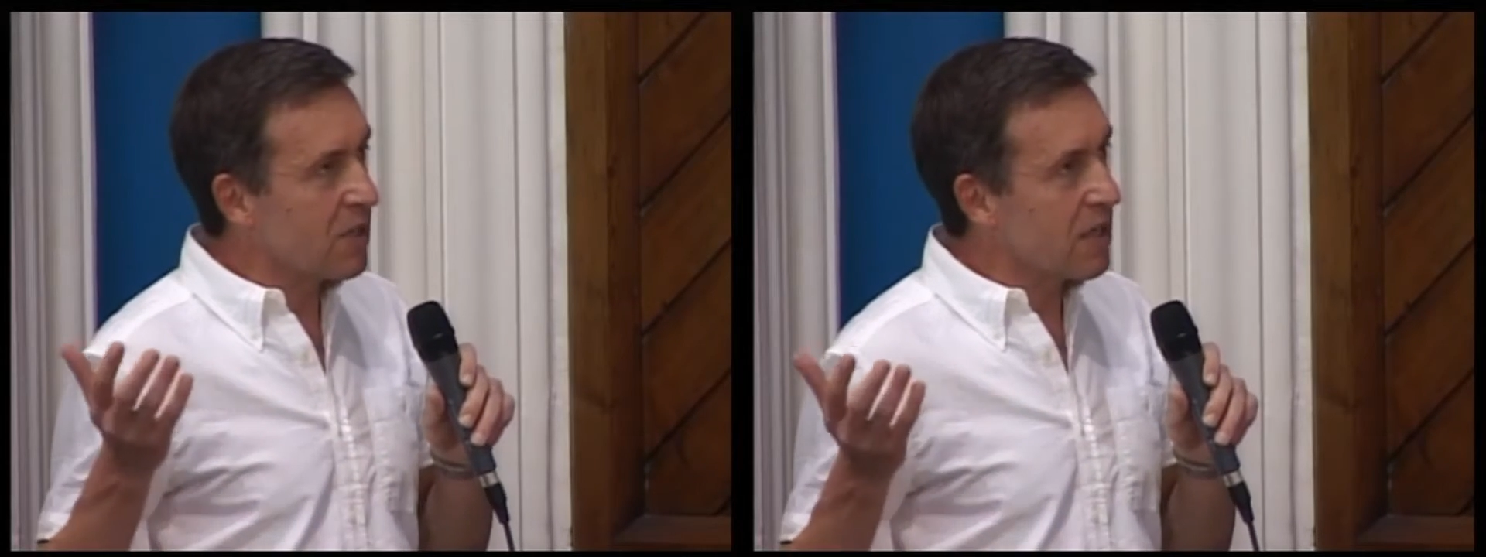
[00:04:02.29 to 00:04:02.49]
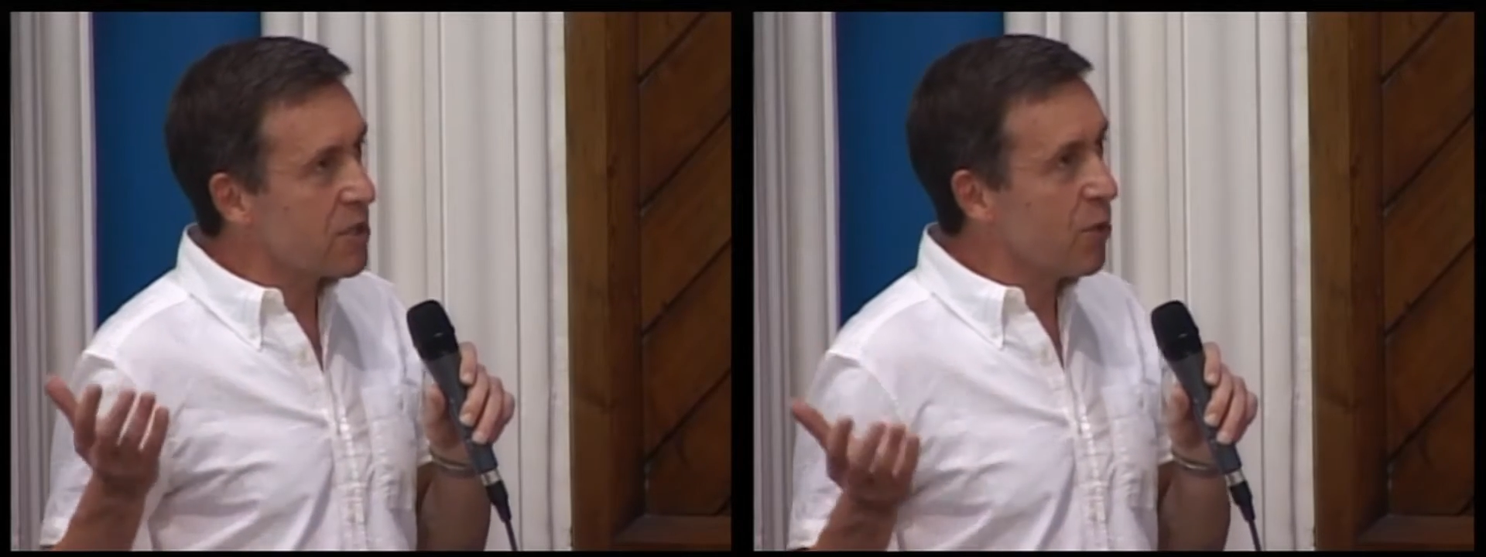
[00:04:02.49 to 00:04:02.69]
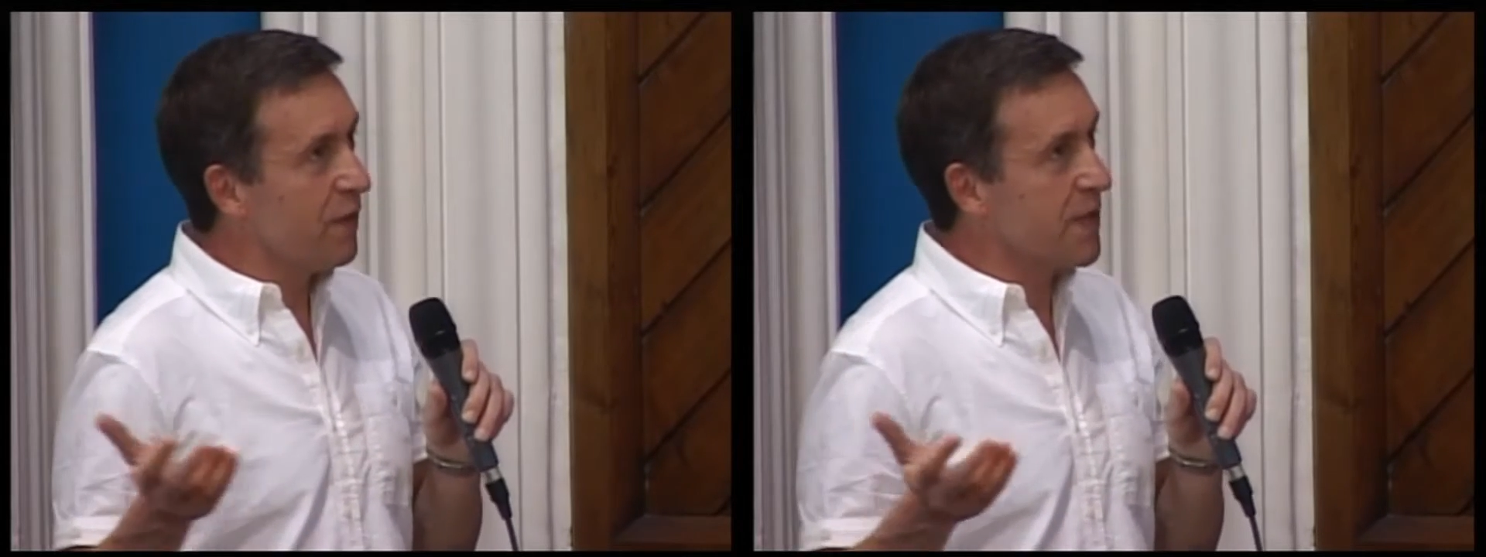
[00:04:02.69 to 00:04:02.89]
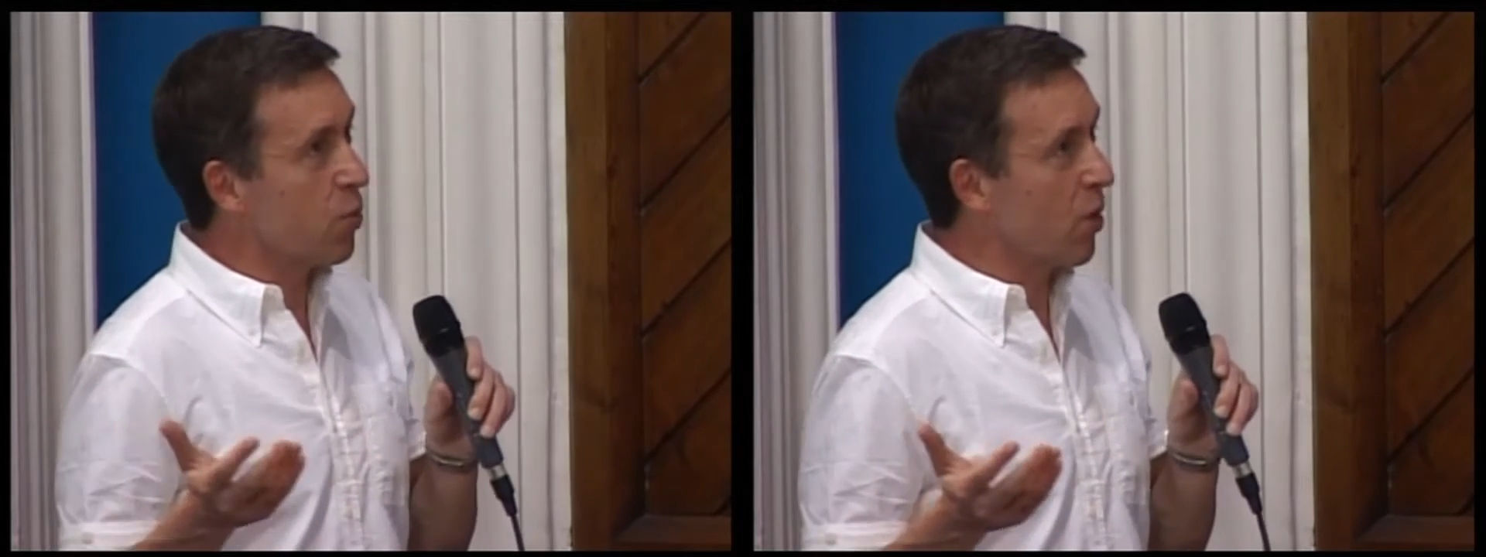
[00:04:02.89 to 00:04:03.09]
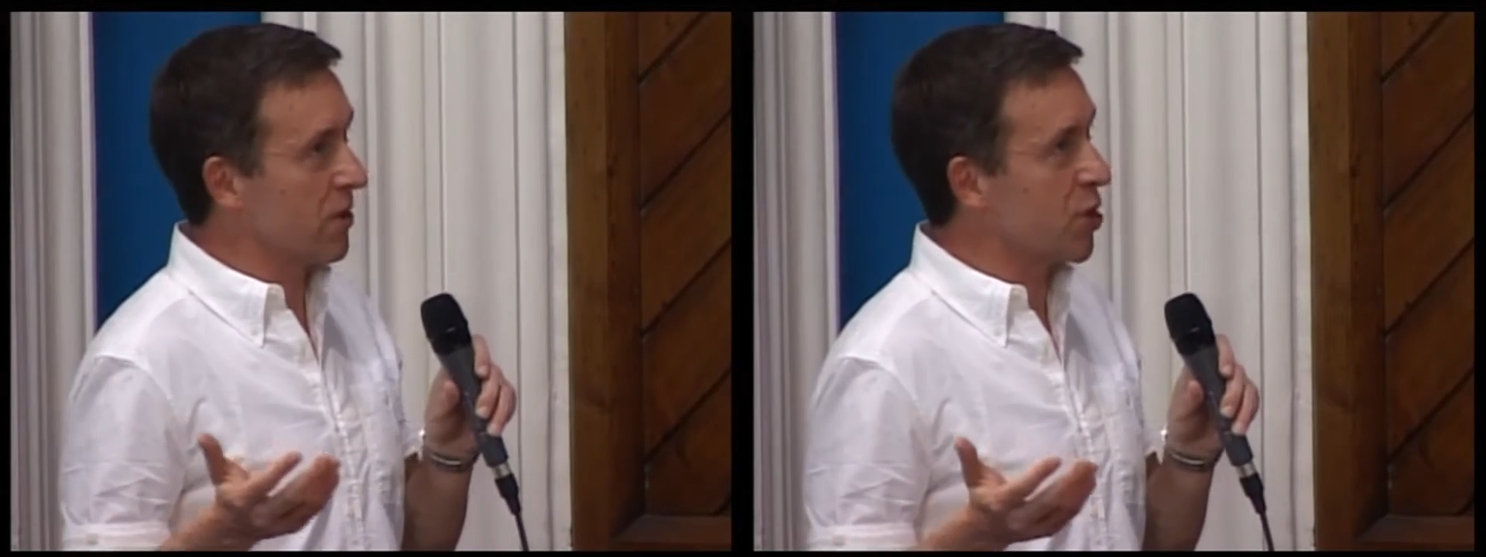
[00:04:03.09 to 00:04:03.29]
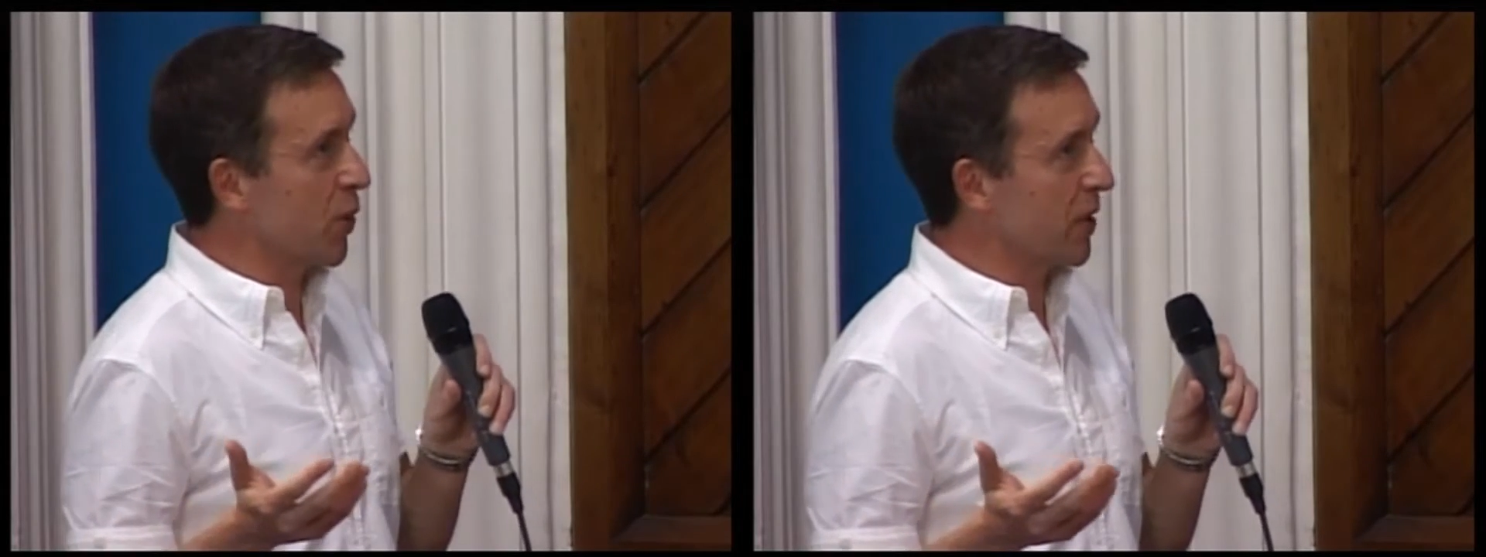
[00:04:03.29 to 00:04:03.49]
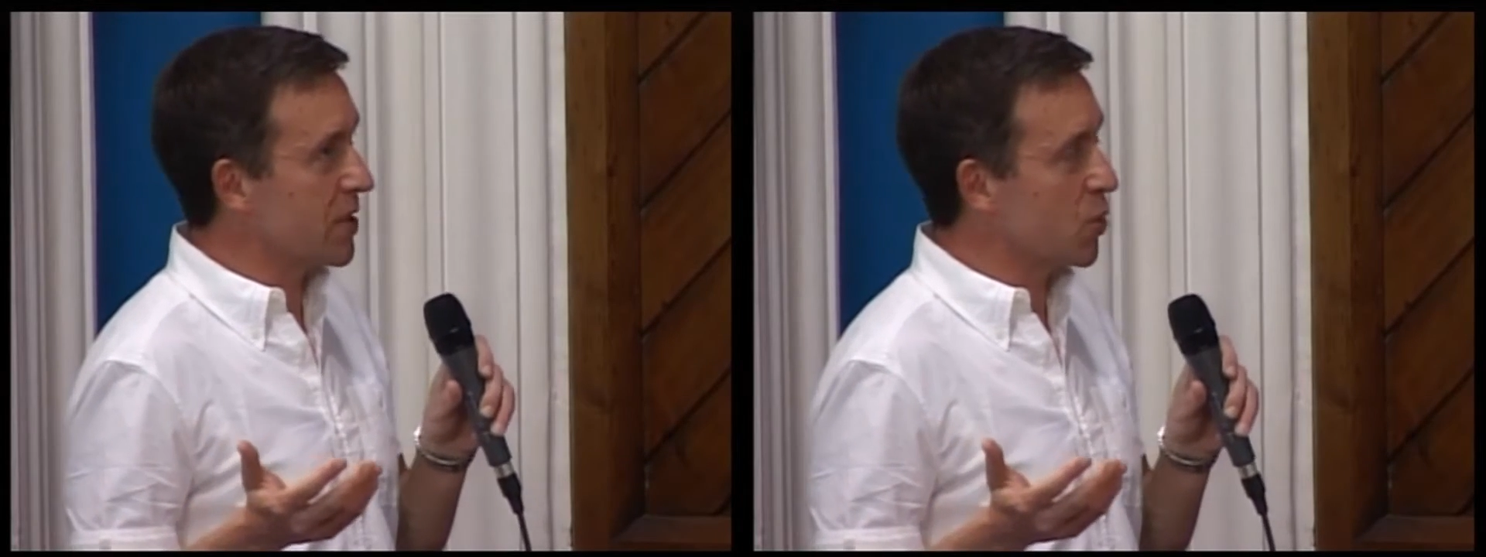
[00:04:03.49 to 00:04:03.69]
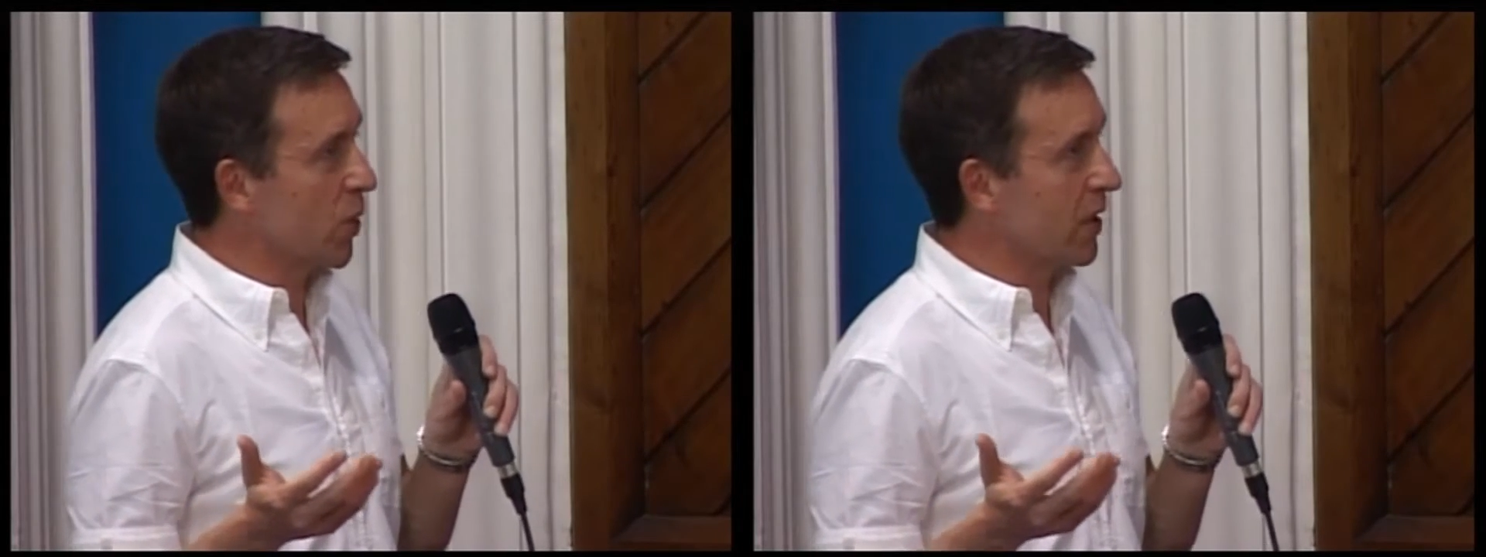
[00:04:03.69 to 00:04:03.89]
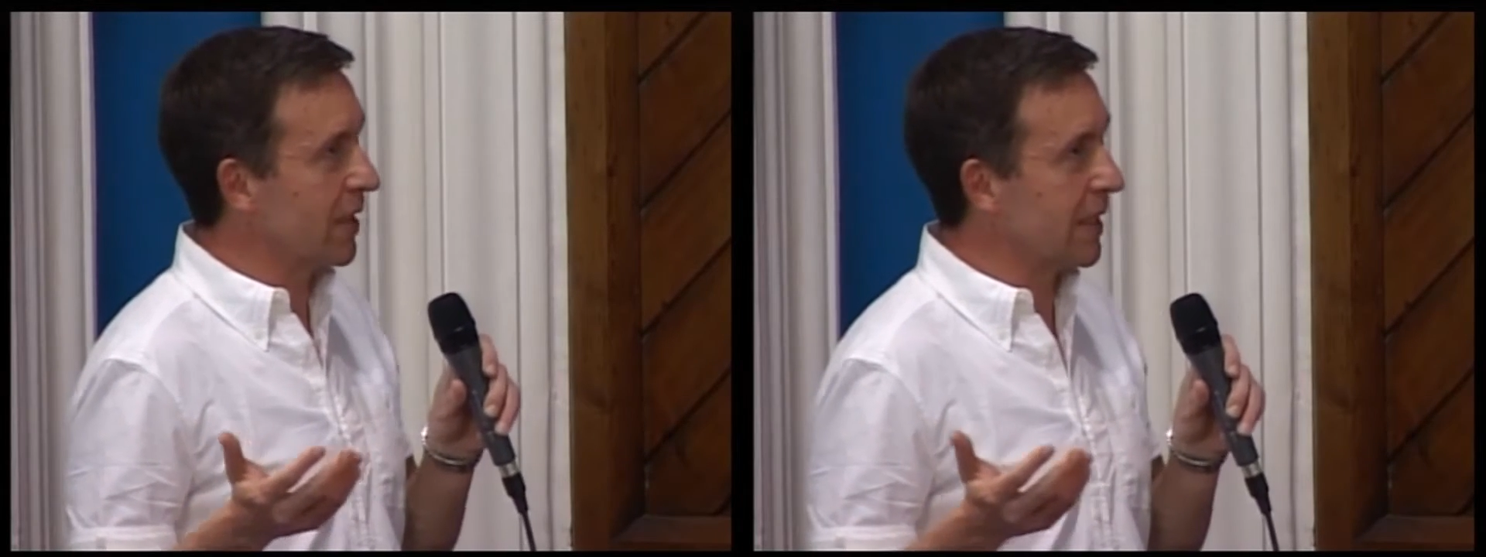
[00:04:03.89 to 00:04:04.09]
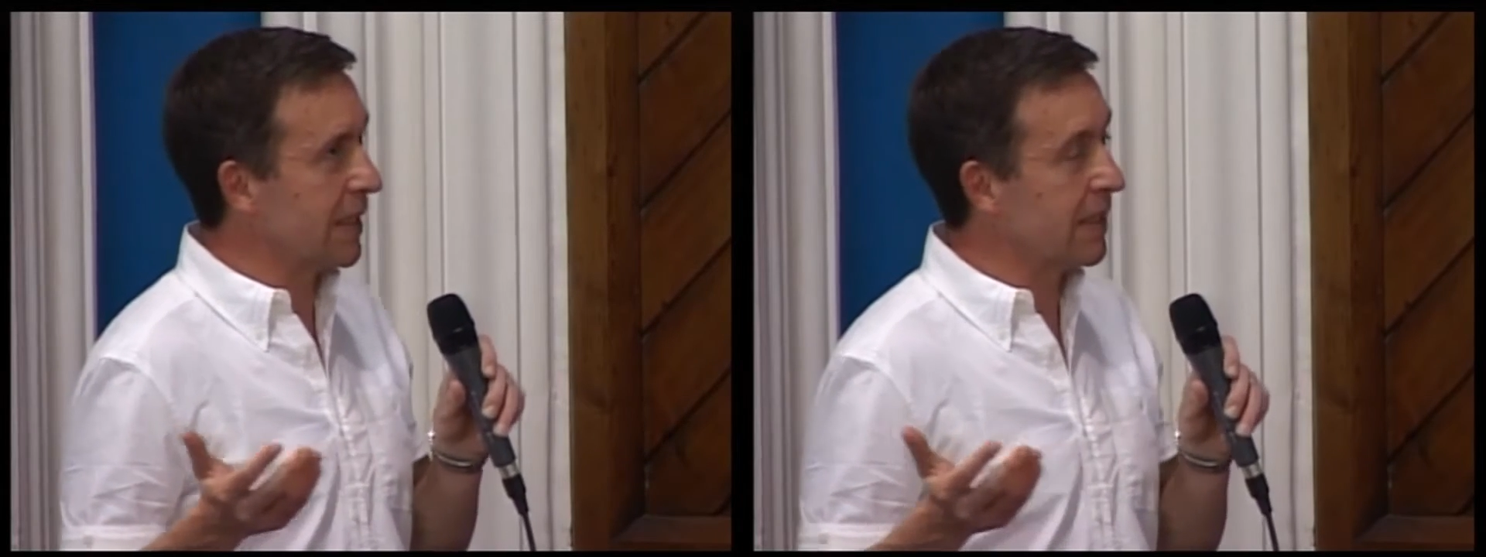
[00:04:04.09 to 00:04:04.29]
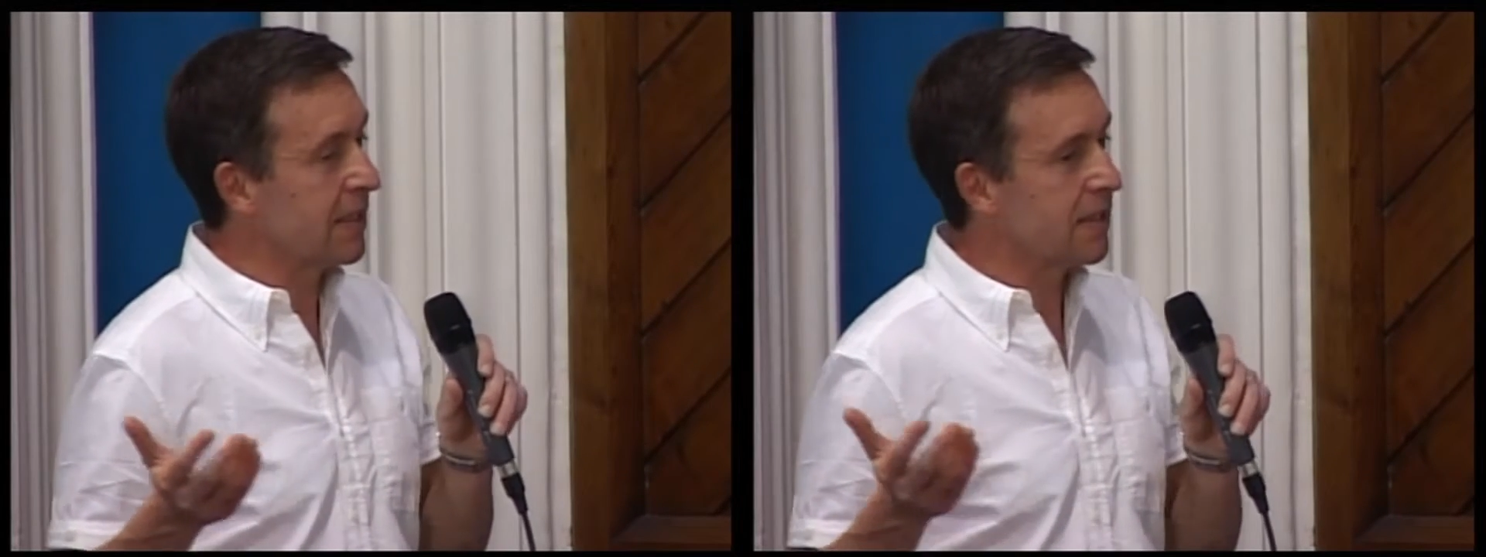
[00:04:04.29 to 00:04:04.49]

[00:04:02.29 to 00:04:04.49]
two of his watchwords were